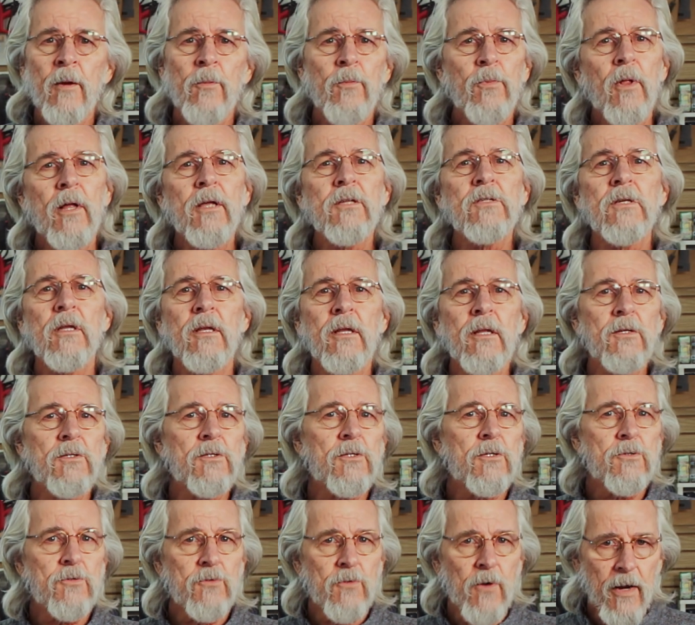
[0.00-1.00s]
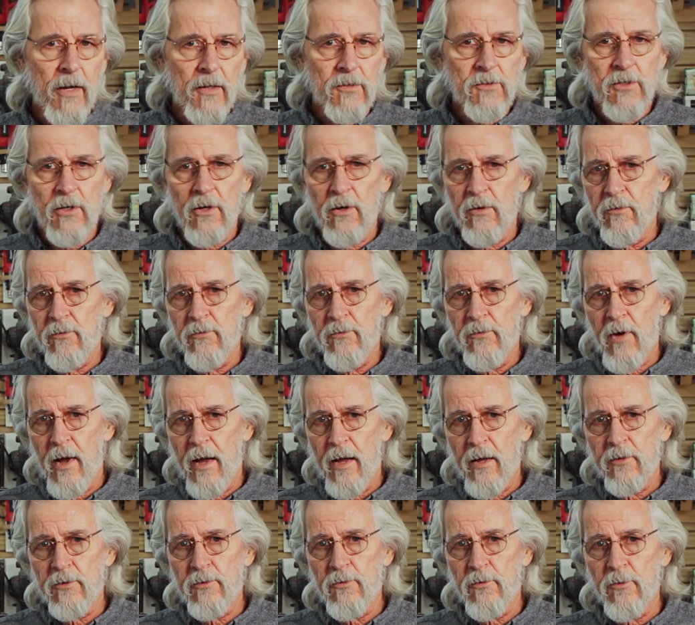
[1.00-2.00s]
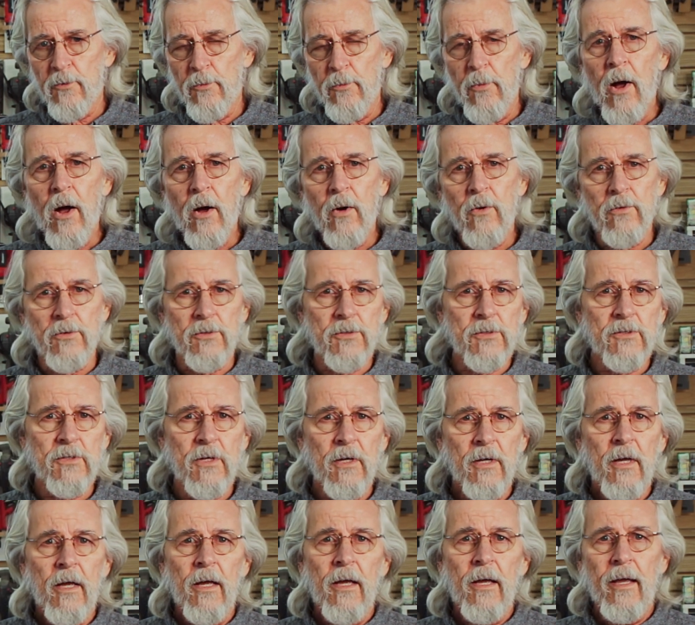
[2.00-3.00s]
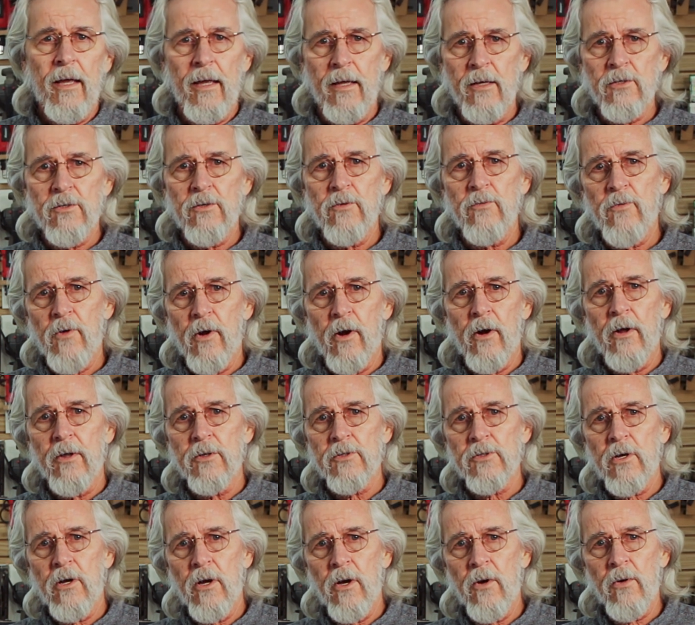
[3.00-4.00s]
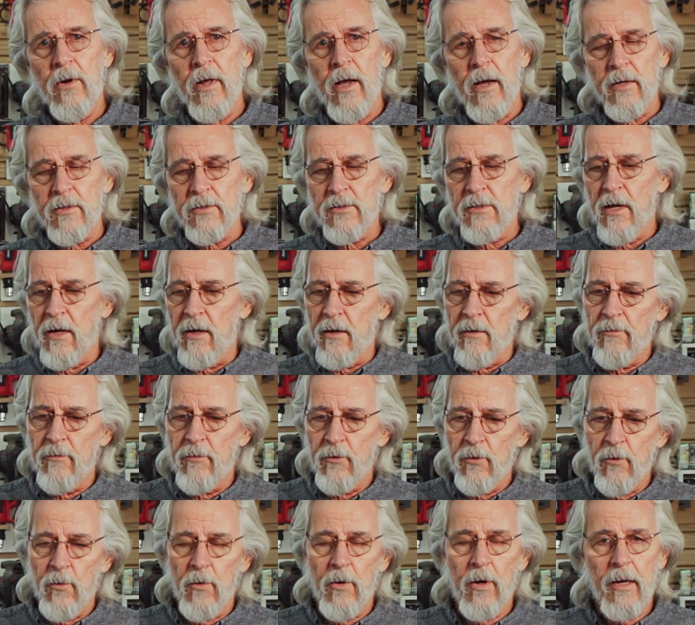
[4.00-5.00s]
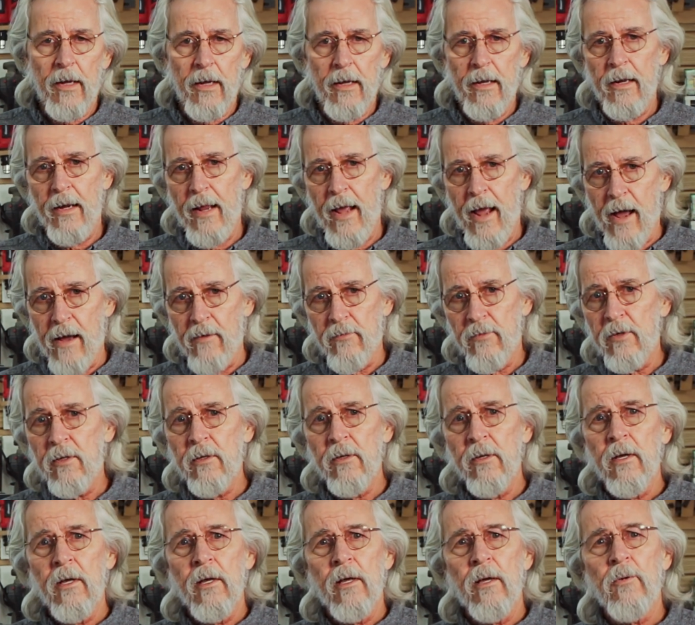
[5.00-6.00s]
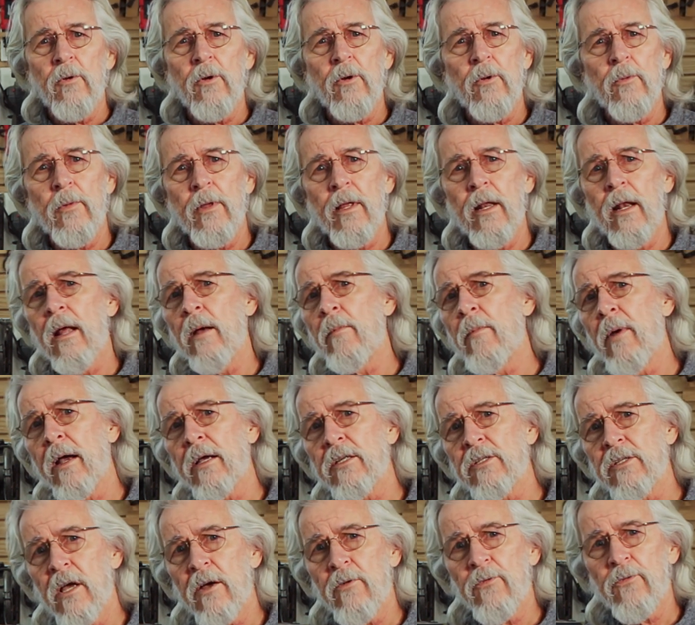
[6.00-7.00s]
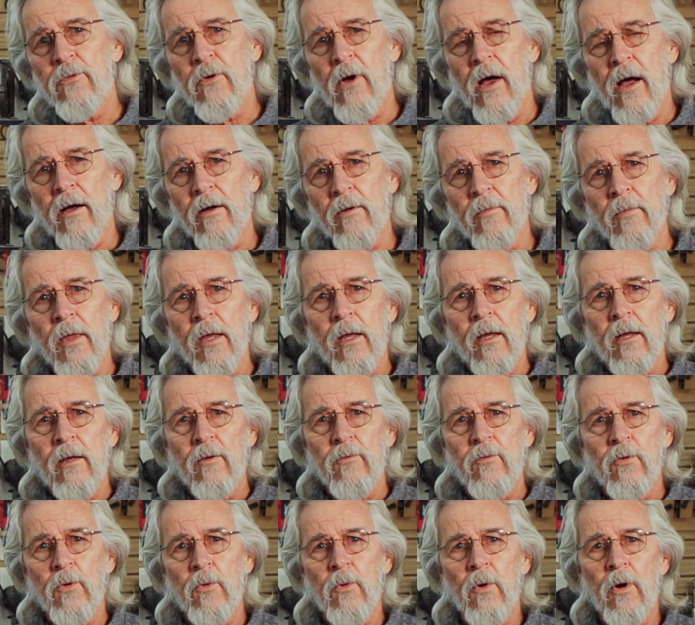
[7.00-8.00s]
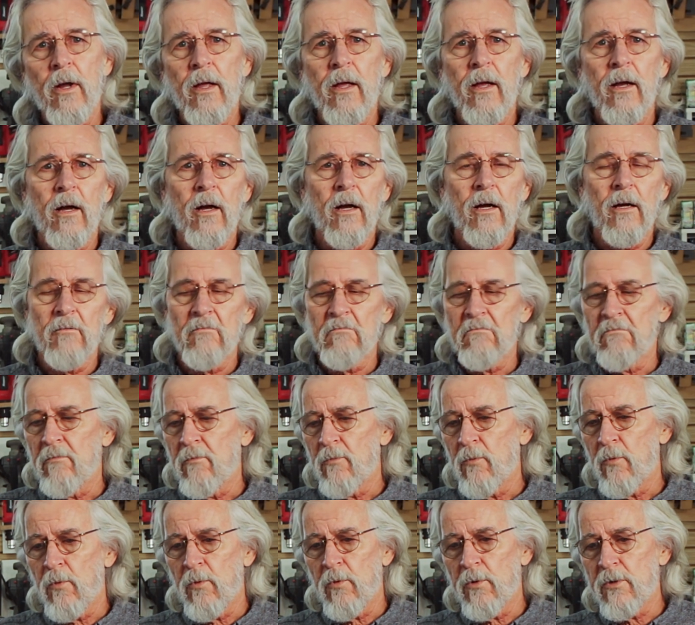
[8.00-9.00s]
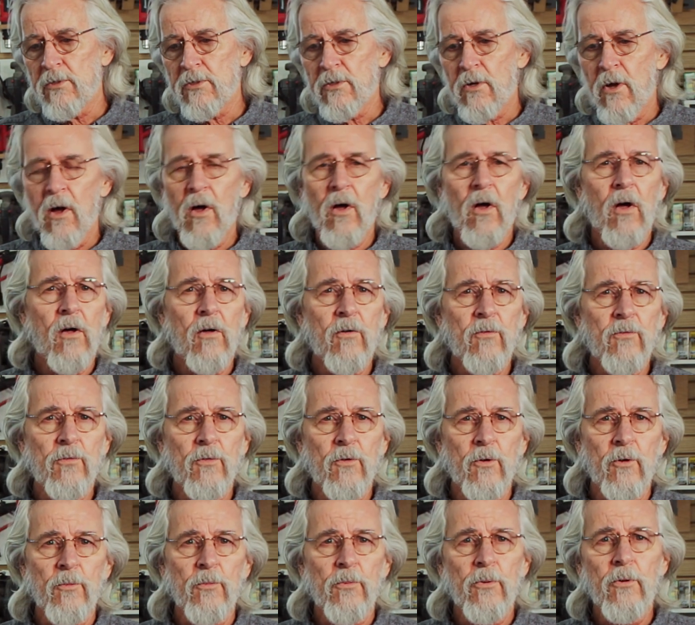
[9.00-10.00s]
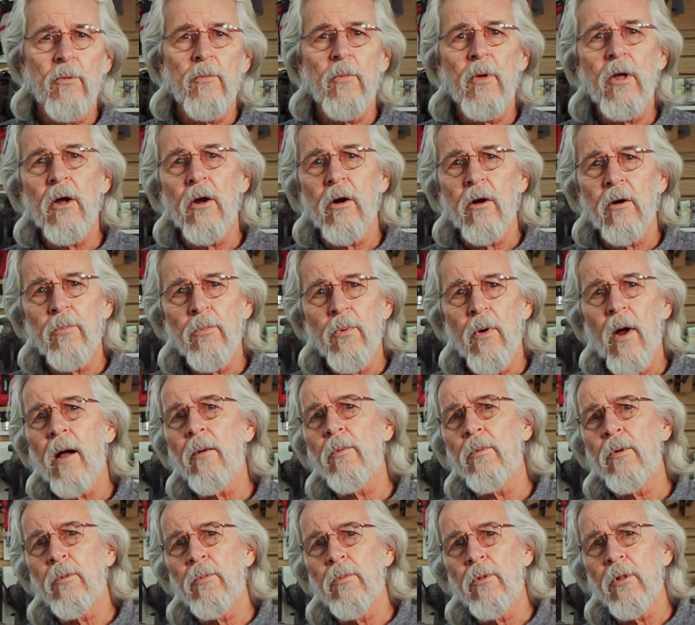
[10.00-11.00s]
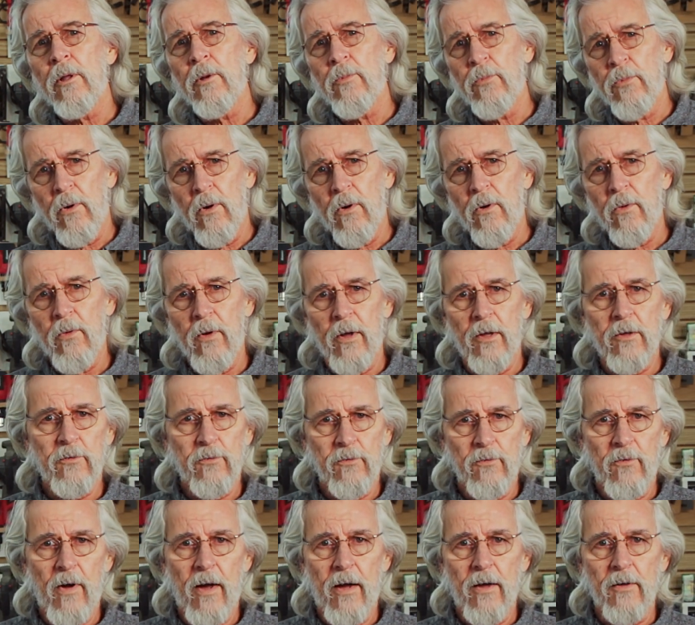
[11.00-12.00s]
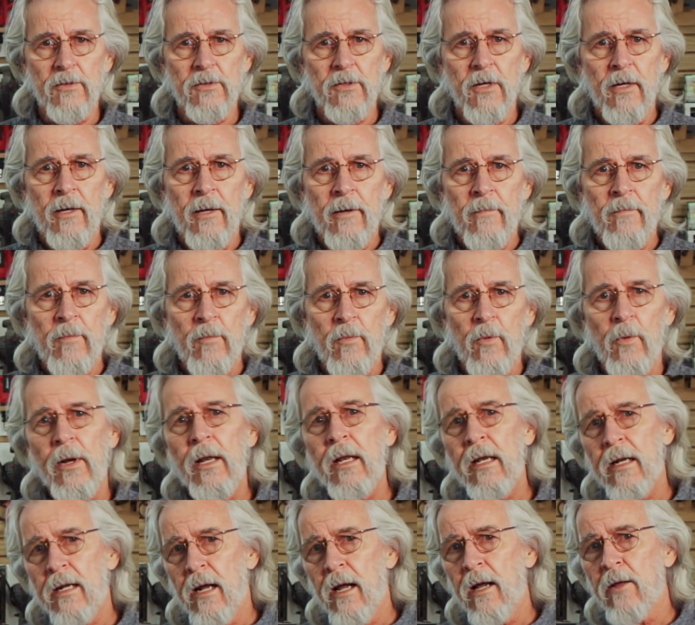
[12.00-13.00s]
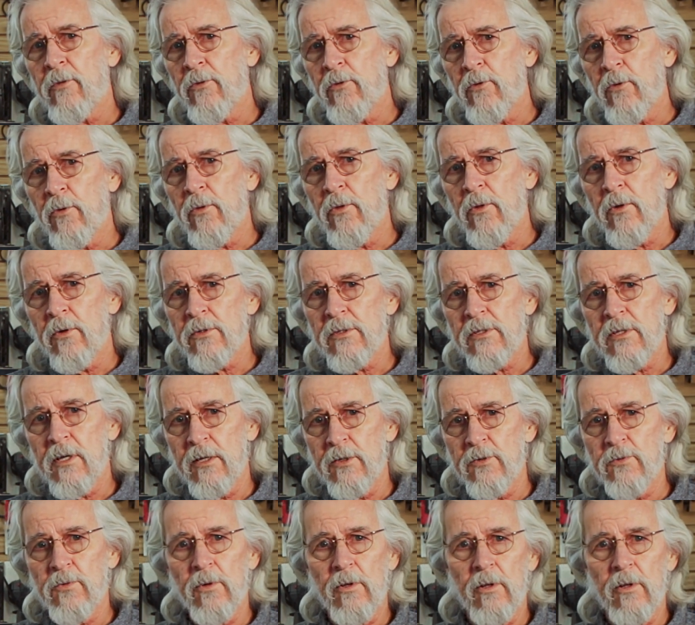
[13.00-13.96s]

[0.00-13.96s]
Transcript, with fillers: Plus it needs to transcode files for post into various codecs. Now, if you're working in Avid, it would be an MXF file. If you're working on Resolve or Premiere, probably ProRes files. But we need to cut through those things